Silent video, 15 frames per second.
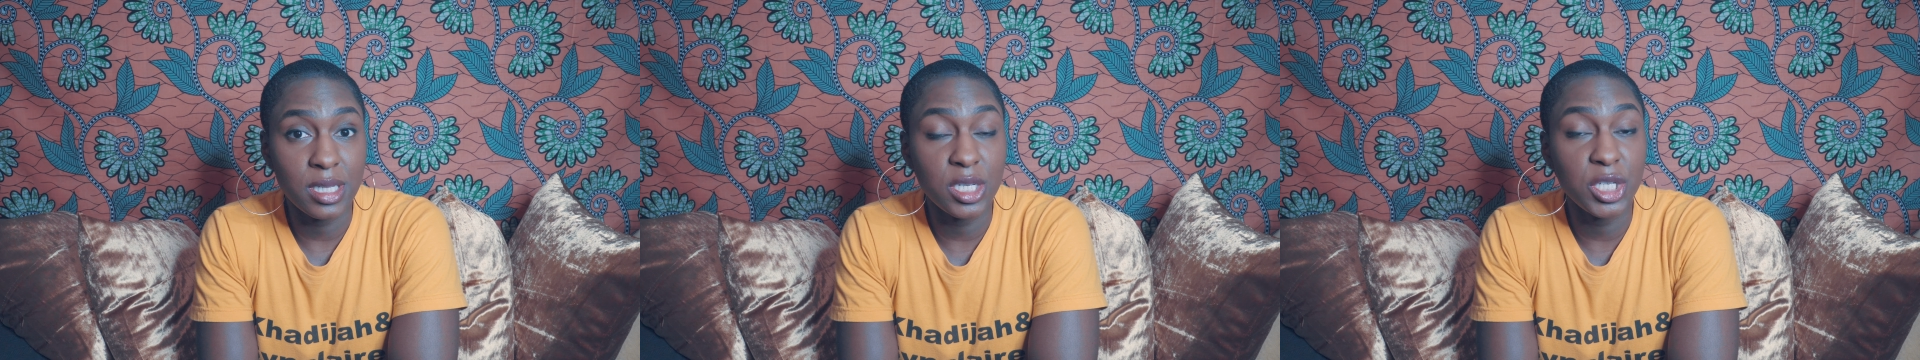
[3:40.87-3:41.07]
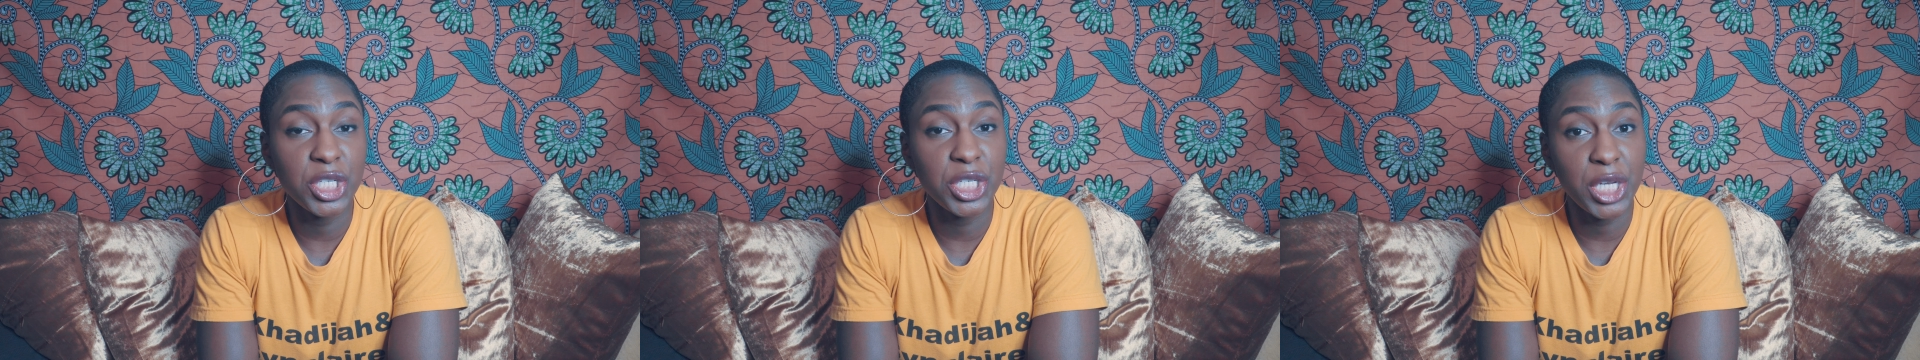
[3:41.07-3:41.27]

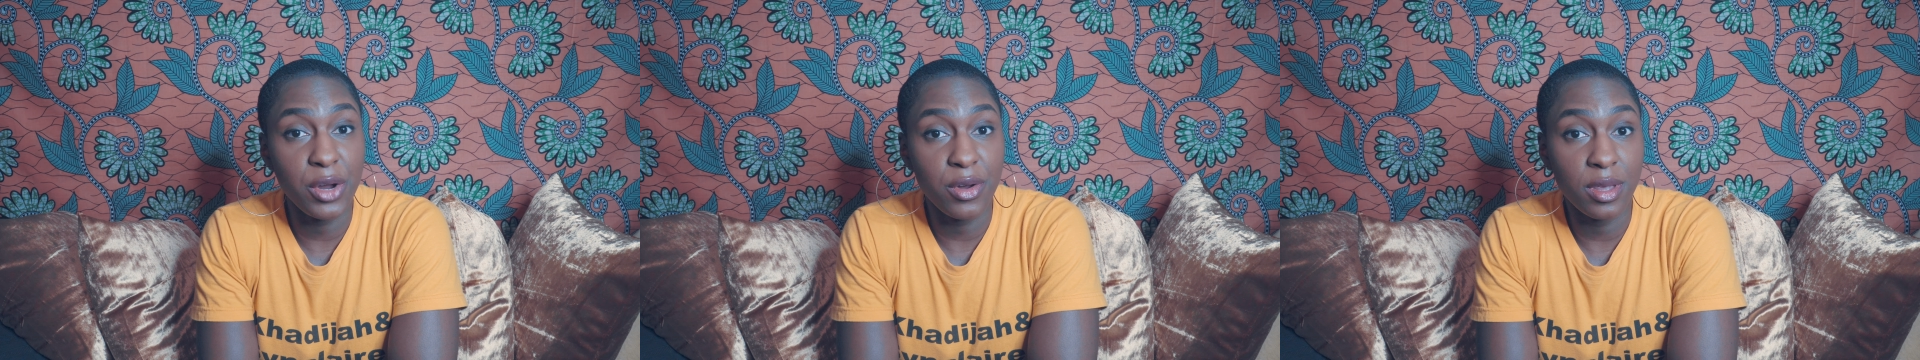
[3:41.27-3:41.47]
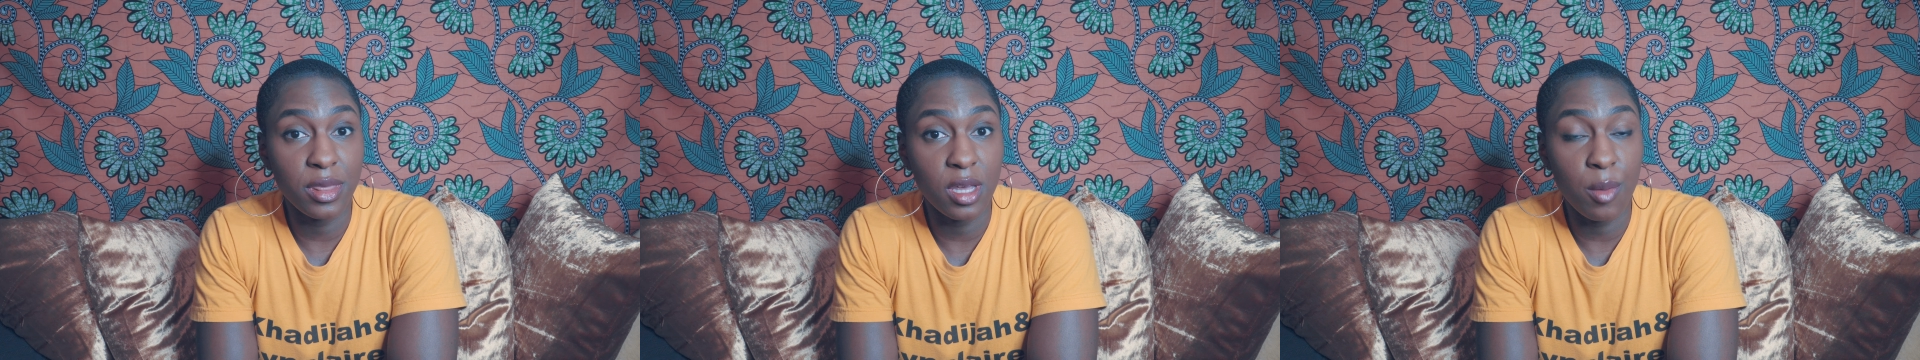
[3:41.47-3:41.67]
and
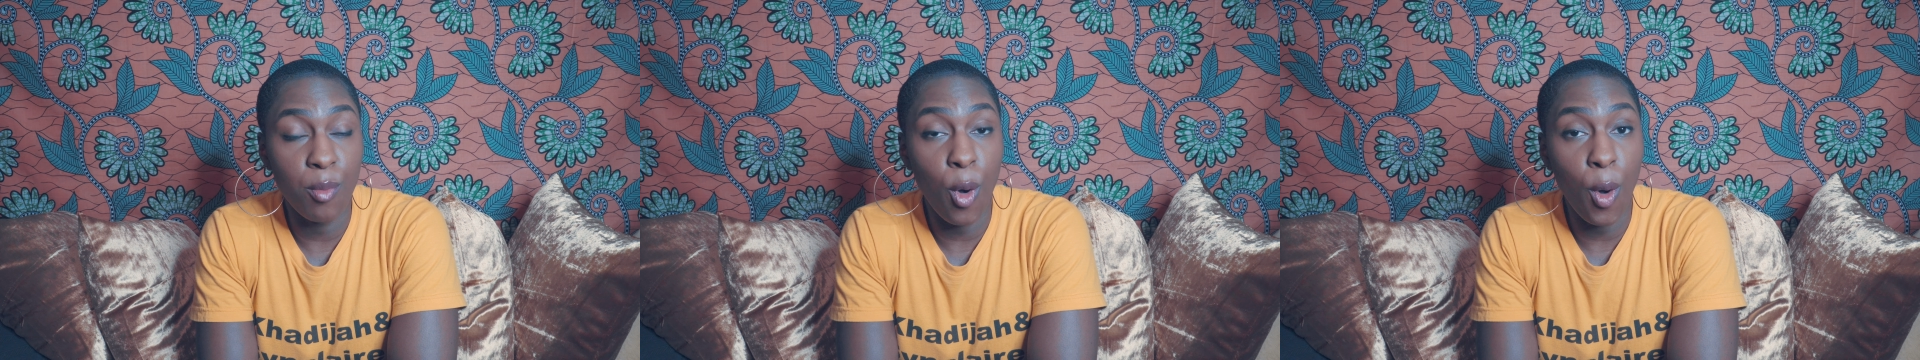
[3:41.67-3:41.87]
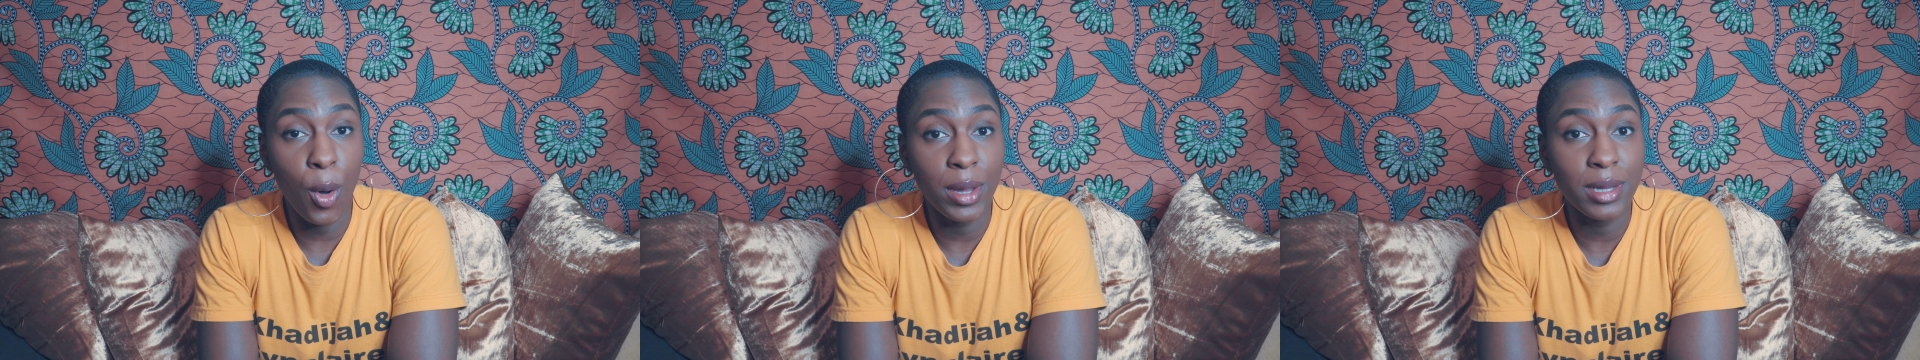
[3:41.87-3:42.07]
sharing them
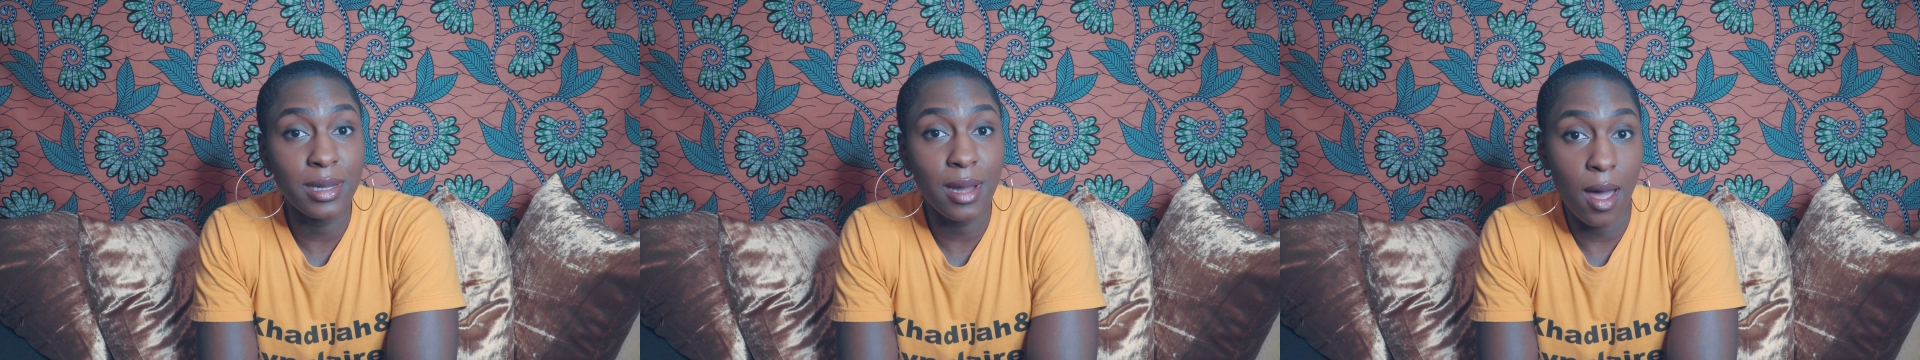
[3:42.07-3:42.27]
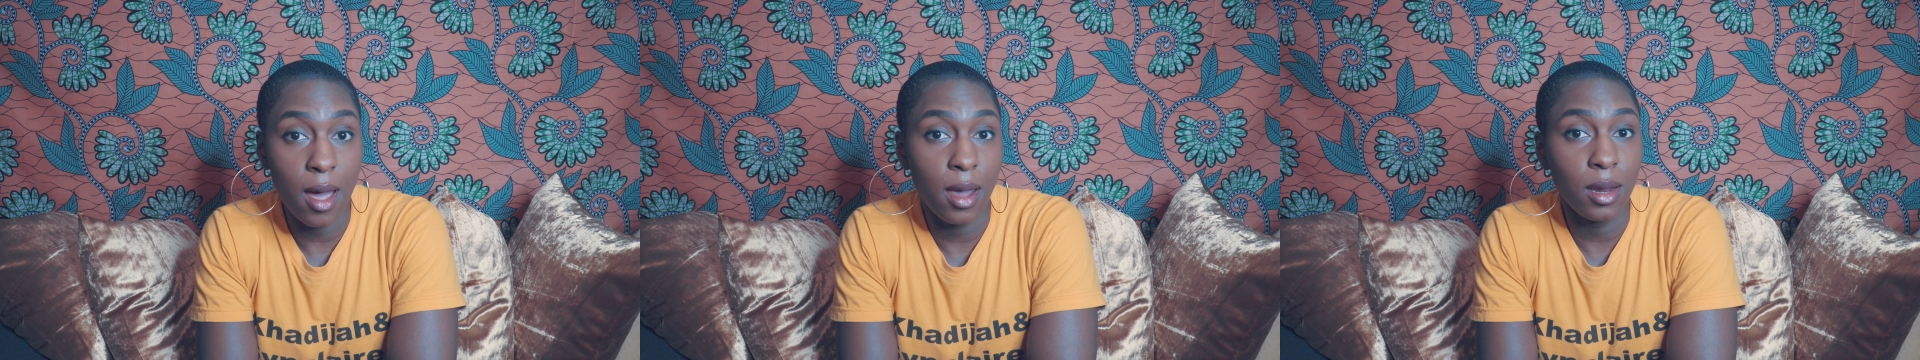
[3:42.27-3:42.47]

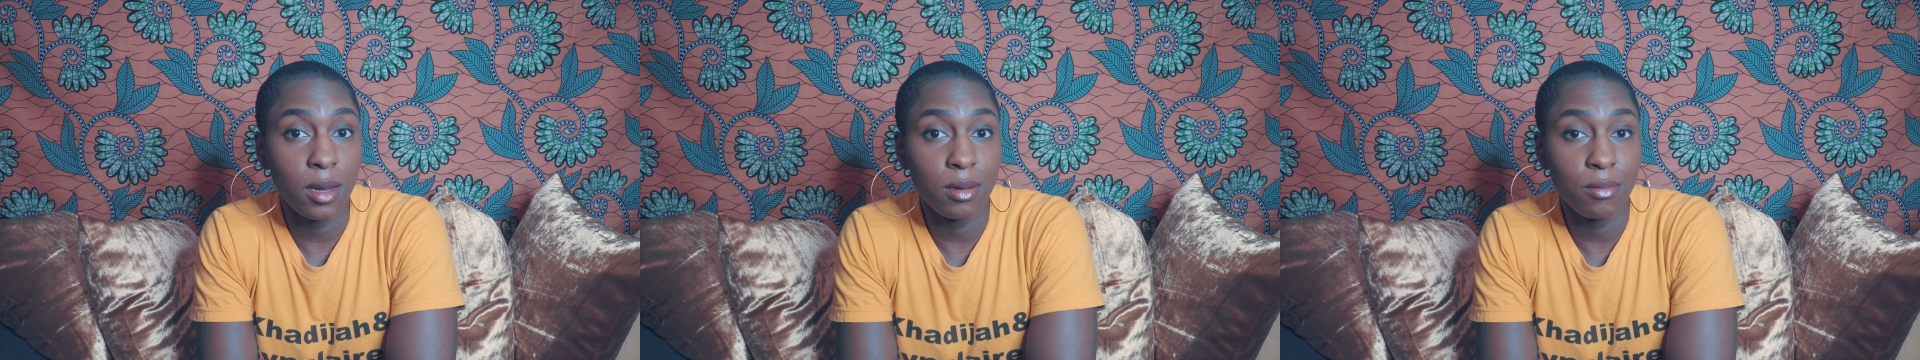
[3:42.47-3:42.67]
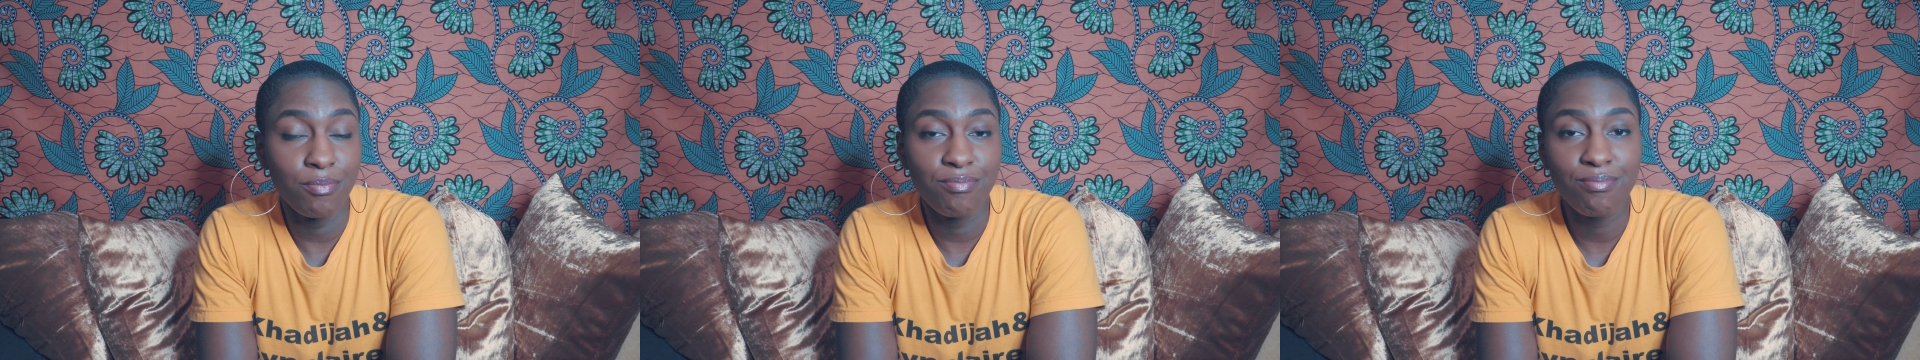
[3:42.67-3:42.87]

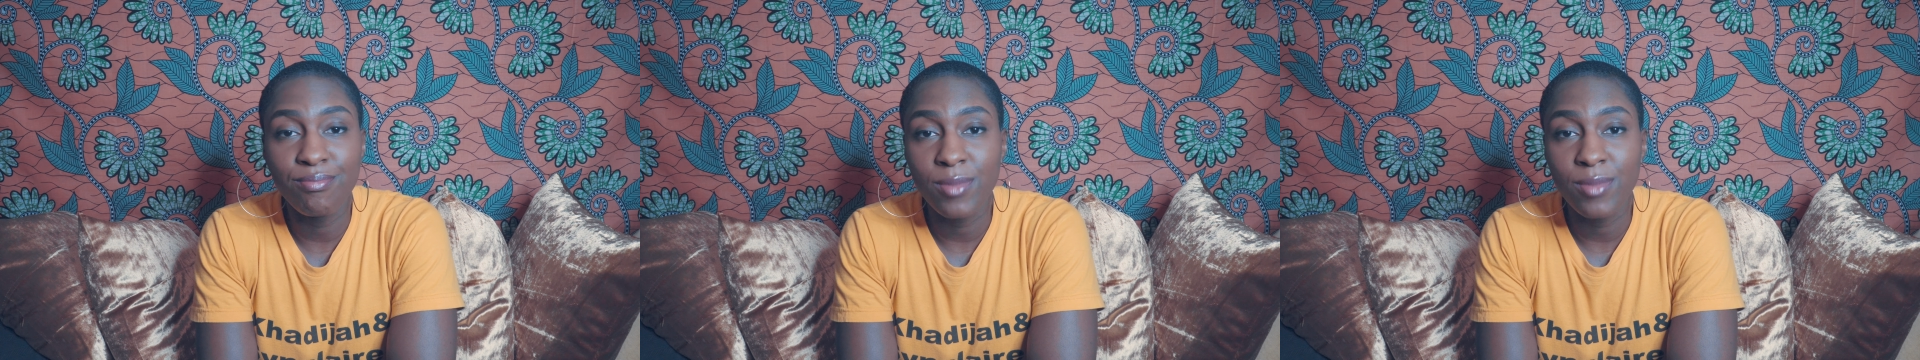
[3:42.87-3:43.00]
online